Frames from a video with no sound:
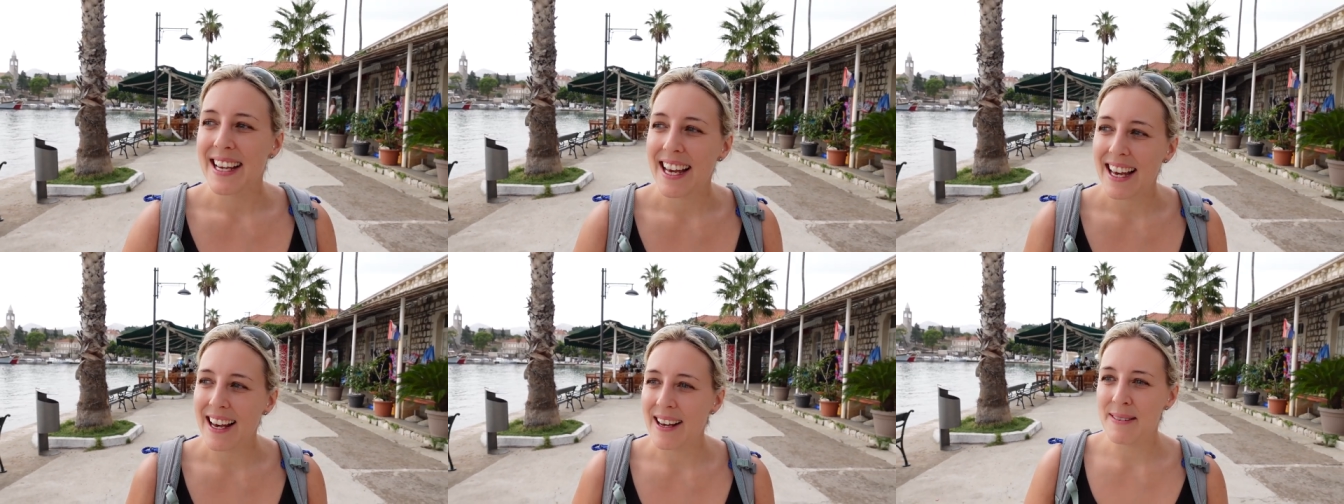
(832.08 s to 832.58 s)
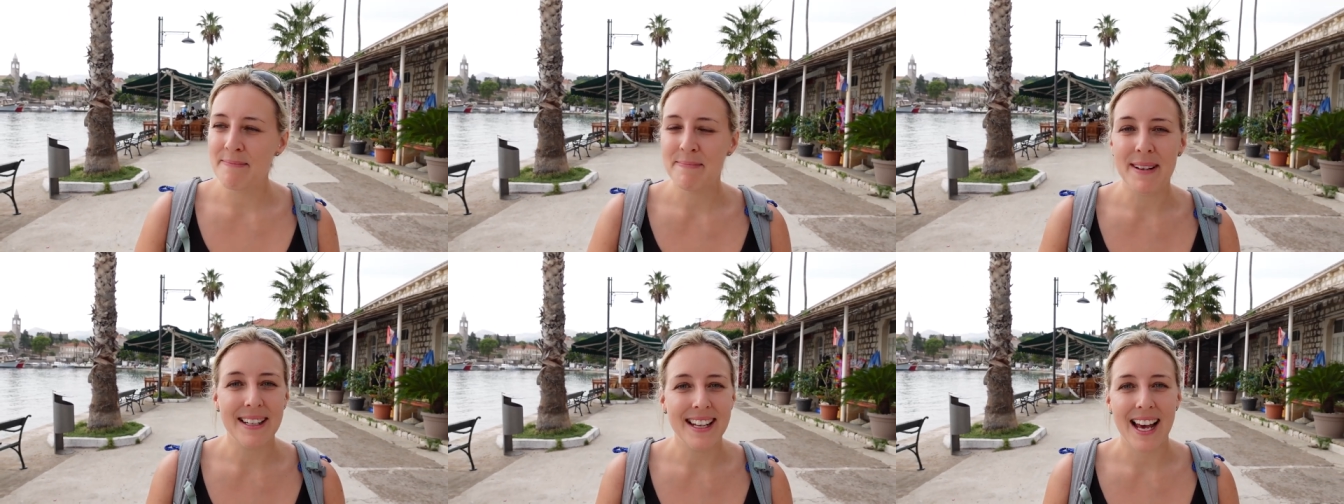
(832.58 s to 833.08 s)
Um,
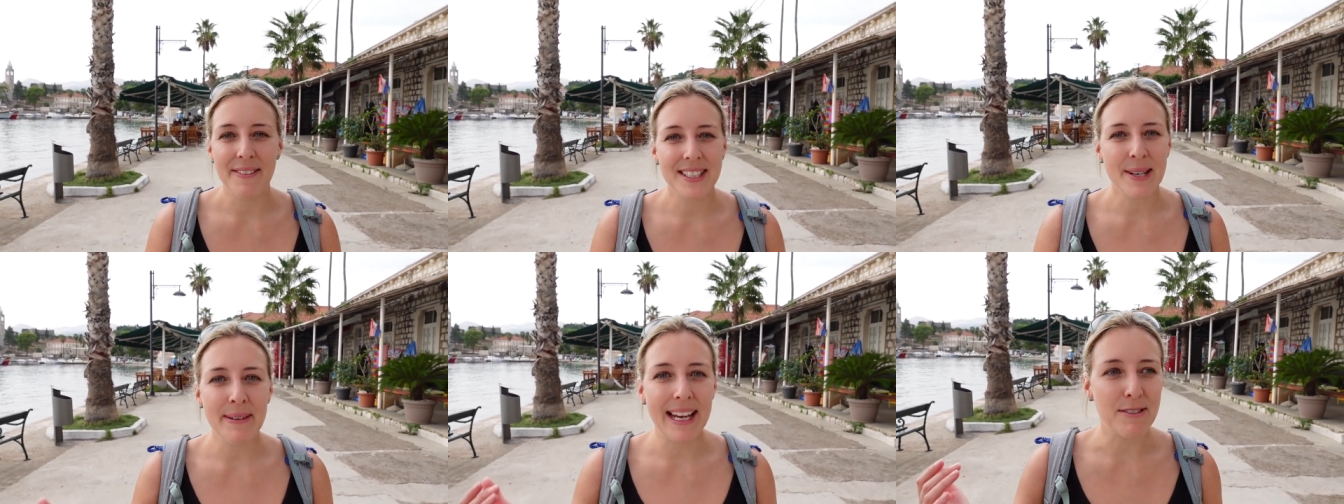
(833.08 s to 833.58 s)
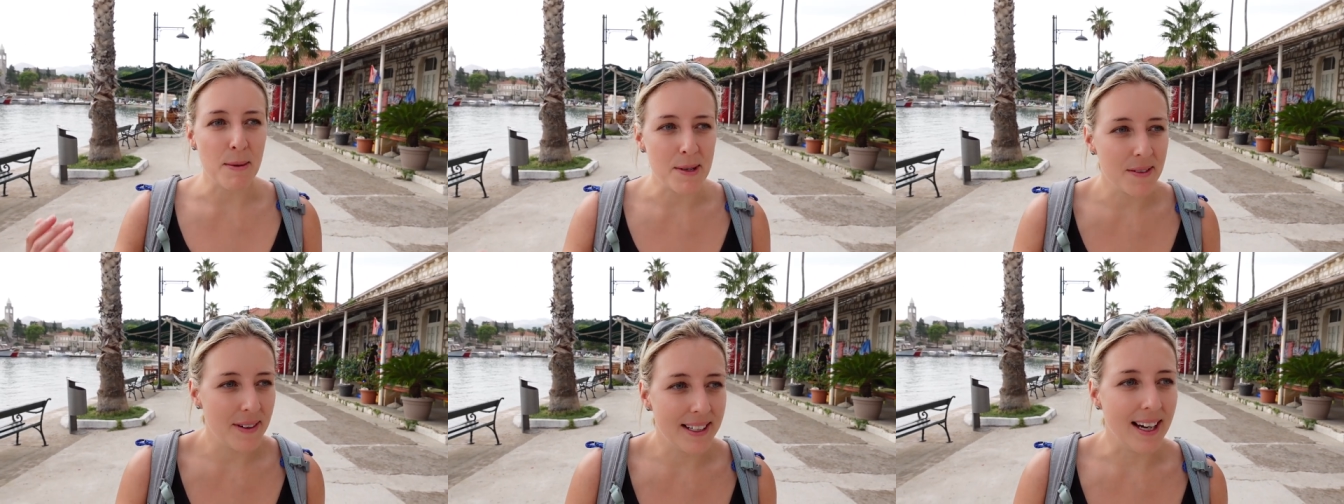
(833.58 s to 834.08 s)
but every time we get dropped
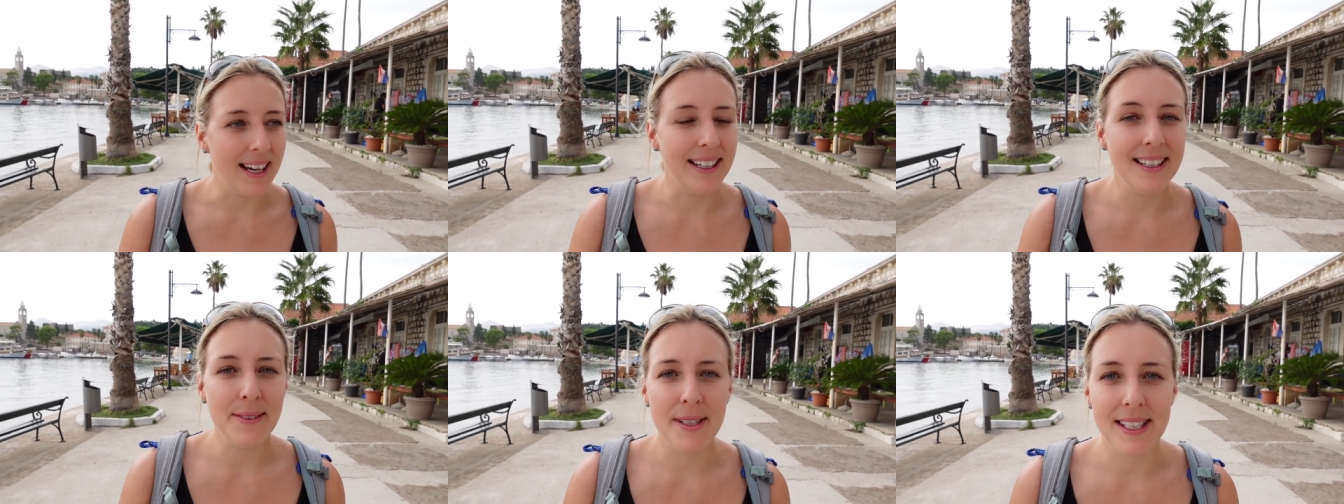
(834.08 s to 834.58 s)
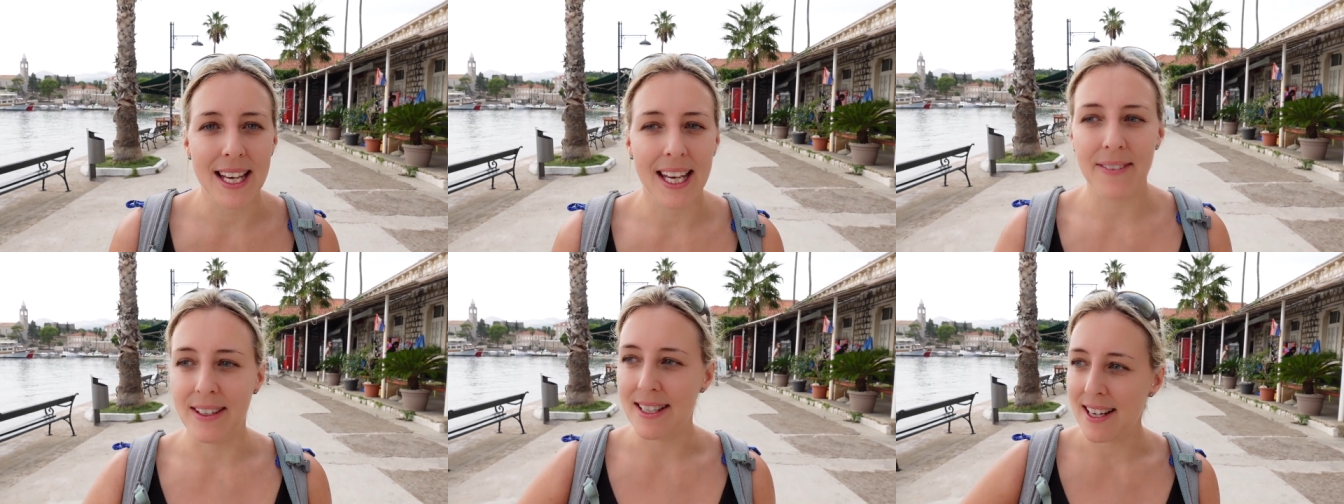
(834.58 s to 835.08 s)
off at an island, we just get
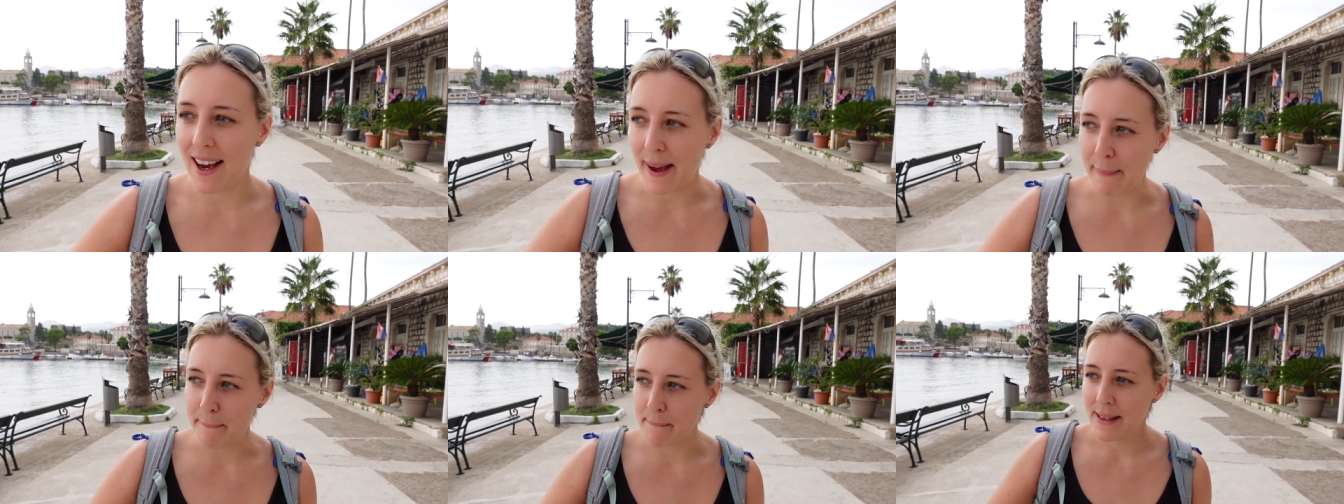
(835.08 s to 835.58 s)
given a time.